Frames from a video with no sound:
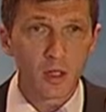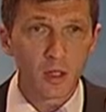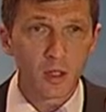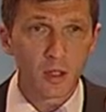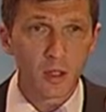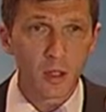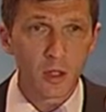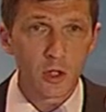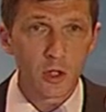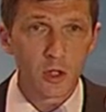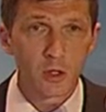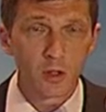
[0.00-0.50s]

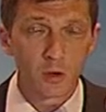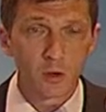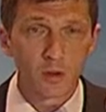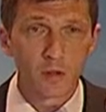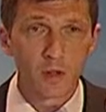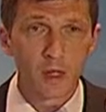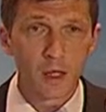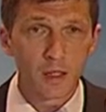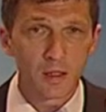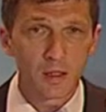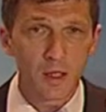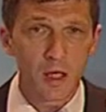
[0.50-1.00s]
which is a
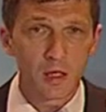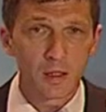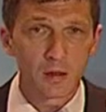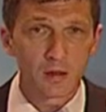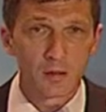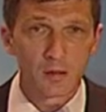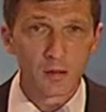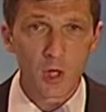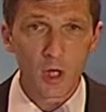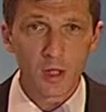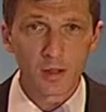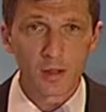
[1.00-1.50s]

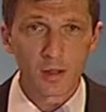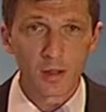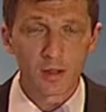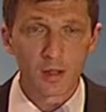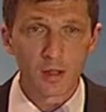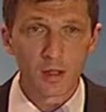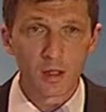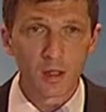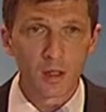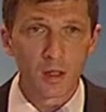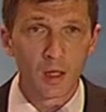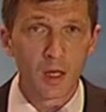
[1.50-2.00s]

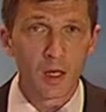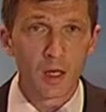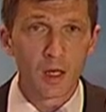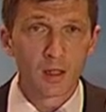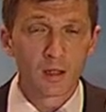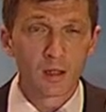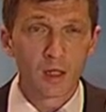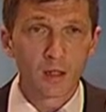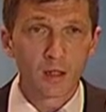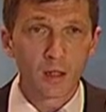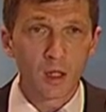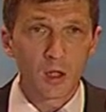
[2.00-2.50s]
software
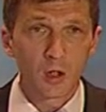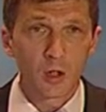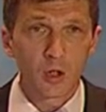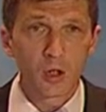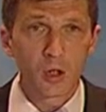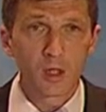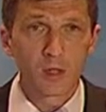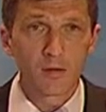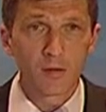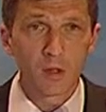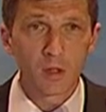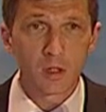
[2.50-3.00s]
development
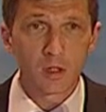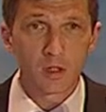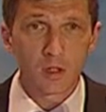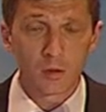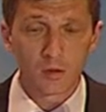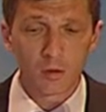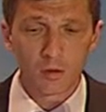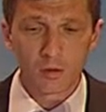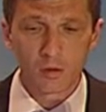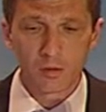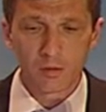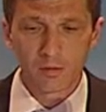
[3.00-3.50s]
company for
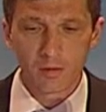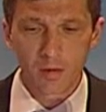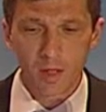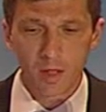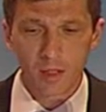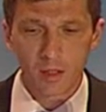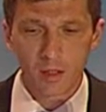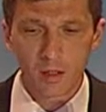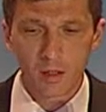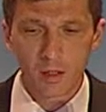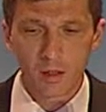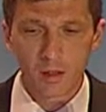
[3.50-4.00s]

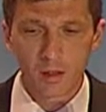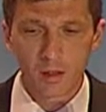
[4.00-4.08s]
forestry